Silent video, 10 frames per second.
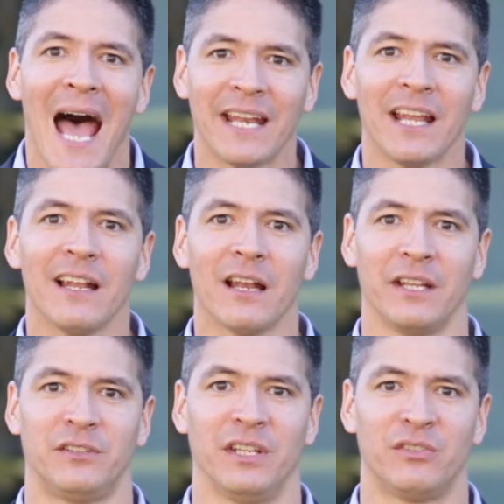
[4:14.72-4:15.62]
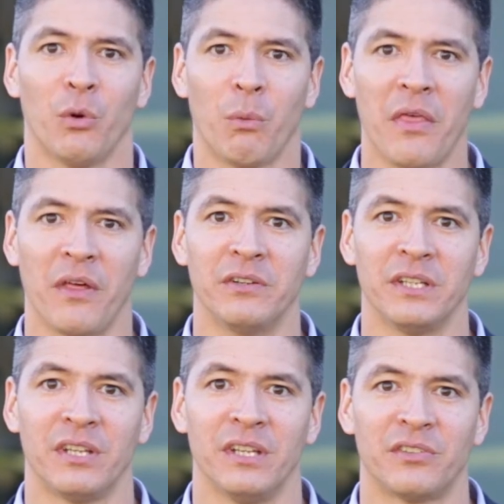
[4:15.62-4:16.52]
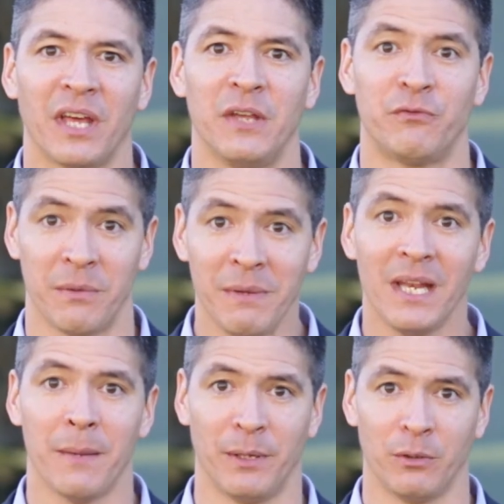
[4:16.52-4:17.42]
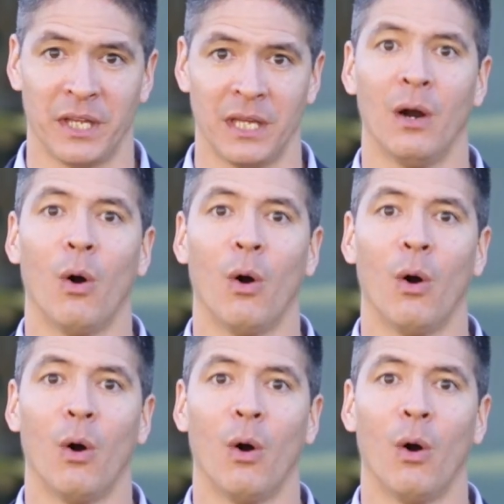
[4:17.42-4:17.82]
and analyses whether it is a familiar building